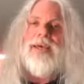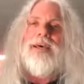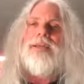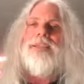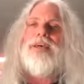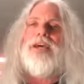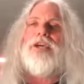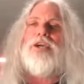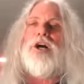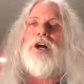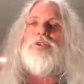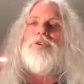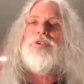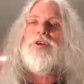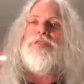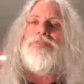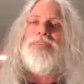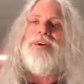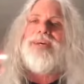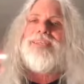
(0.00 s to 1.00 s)
they go to
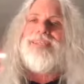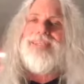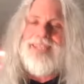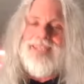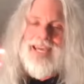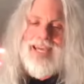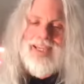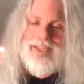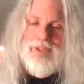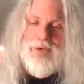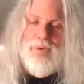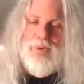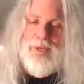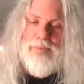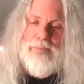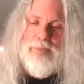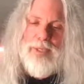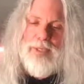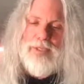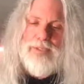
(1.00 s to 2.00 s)
investigate the
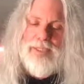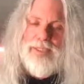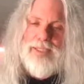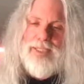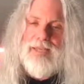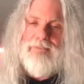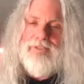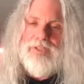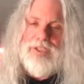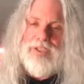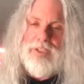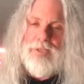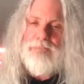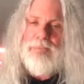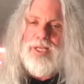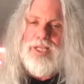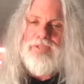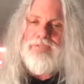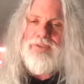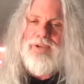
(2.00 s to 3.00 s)
windmill to see if it's a good
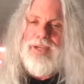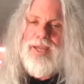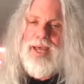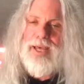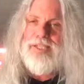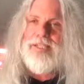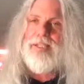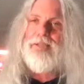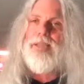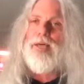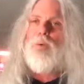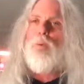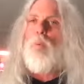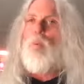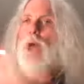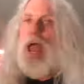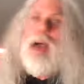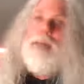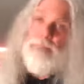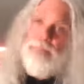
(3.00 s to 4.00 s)
place for a nest, and then
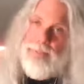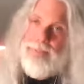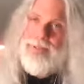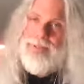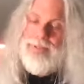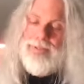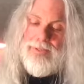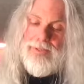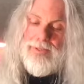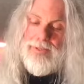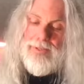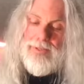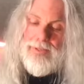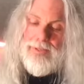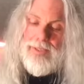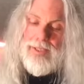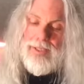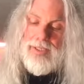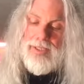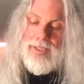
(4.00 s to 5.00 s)
whap!
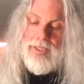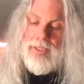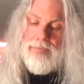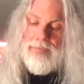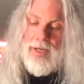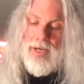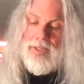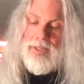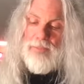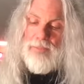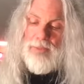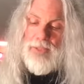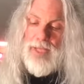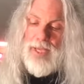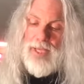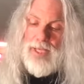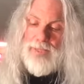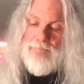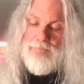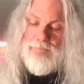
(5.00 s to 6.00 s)
They're killed by the
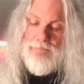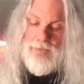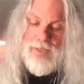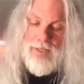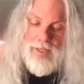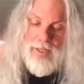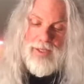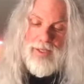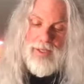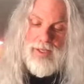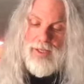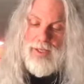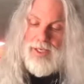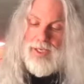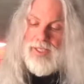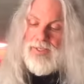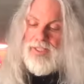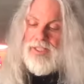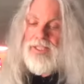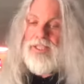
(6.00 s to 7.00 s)
blade.
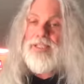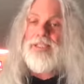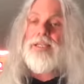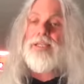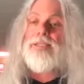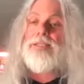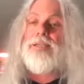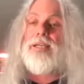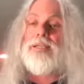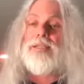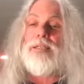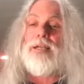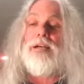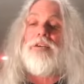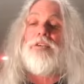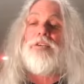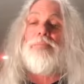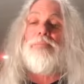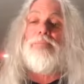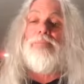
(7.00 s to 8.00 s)
And the statistics
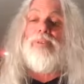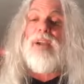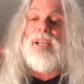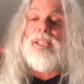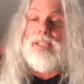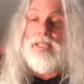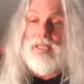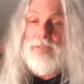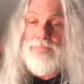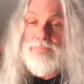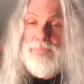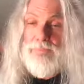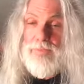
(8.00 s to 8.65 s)
are depressing.